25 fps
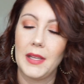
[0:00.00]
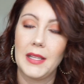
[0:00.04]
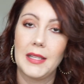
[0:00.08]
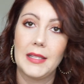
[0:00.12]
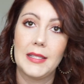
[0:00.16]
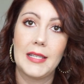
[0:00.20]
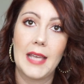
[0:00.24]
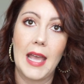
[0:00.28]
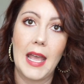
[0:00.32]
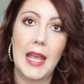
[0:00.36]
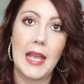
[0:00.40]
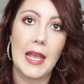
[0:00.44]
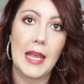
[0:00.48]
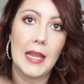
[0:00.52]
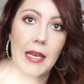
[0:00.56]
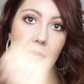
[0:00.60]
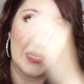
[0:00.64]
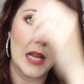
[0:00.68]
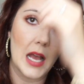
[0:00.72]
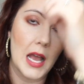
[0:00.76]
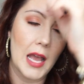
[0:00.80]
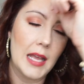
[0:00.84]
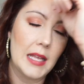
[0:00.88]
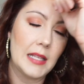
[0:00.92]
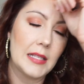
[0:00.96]
day and
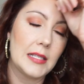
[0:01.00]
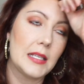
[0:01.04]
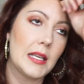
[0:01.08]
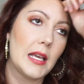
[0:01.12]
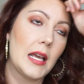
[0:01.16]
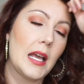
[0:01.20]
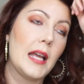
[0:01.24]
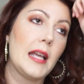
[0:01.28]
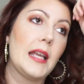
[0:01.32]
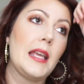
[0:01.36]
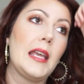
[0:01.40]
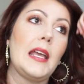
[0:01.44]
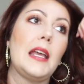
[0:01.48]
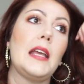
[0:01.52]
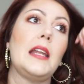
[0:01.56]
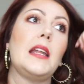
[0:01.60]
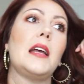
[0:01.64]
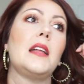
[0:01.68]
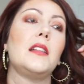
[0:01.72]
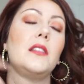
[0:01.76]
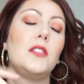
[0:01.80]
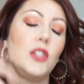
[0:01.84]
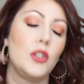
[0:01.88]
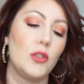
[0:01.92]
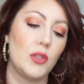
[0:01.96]
night. Again,
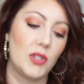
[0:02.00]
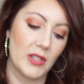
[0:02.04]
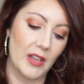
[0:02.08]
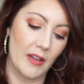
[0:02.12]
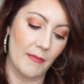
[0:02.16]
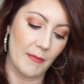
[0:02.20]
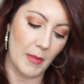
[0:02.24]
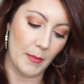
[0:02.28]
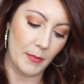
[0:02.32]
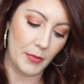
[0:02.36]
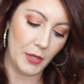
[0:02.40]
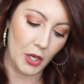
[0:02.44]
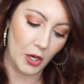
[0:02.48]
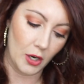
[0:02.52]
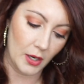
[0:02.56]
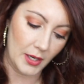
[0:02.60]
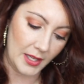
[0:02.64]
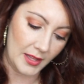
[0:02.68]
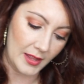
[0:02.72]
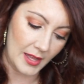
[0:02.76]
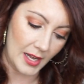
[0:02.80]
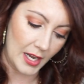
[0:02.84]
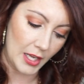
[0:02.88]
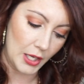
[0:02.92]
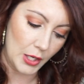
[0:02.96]
I do still have my Purity
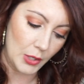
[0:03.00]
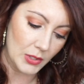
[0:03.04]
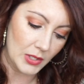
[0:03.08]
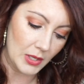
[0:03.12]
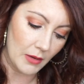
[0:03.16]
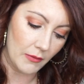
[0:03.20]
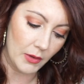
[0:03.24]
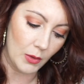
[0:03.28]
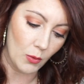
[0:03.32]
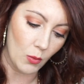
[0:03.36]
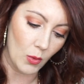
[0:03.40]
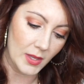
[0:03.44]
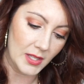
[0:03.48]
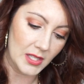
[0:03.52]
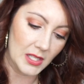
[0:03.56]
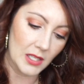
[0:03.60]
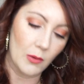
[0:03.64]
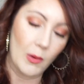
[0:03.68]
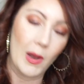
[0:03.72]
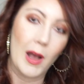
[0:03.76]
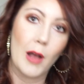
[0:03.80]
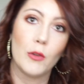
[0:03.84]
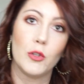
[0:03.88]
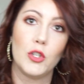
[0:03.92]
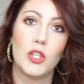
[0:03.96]
that I use every once in a
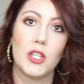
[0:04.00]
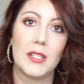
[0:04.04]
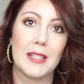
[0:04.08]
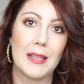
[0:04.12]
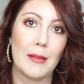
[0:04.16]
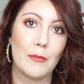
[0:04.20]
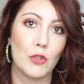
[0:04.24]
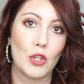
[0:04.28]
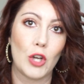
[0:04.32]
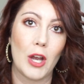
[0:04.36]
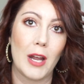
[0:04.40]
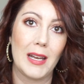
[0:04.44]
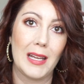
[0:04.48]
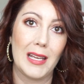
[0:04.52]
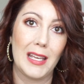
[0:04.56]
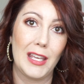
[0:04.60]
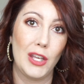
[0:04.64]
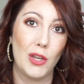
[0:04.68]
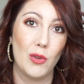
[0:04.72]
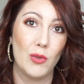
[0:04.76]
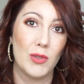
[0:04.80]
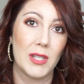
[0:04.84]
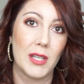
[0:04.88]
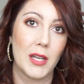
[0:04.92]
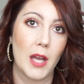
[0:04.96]
while. Just I'm trying to
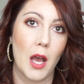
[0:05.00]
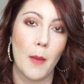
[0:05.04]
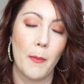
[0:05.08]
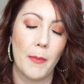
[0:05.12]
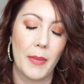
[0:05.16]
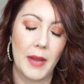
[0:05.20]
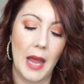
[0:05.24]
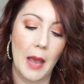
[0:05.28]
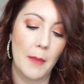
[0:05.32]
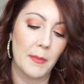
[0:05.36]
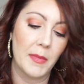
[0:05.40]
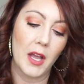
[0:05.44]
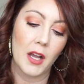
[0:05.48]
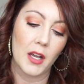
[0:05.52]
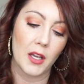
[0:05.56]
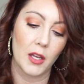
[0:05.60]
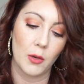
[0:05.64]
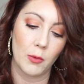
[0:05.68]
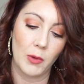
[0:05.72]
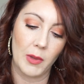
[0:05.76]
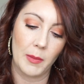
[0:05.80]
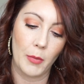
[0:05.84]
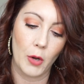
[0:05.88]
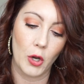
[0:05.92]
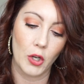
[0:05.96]
use it up, but I'm not going
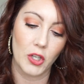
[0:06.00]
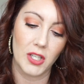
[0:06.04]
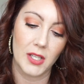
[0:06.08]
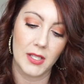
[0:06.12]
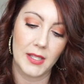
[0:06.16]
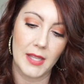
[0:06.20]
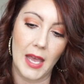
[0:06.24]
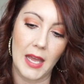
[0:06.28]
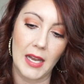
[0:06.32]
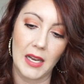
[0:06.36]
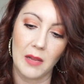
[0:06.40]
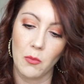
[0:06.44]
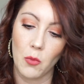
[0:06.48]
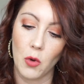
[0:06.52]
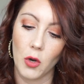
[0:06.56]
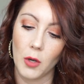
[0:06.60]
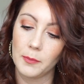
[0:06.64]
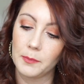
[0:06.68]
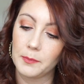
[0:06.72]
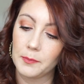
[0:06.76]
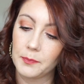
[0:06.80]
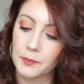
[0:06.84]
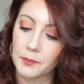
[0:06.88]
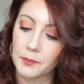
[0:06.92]
to repurchase that anymore.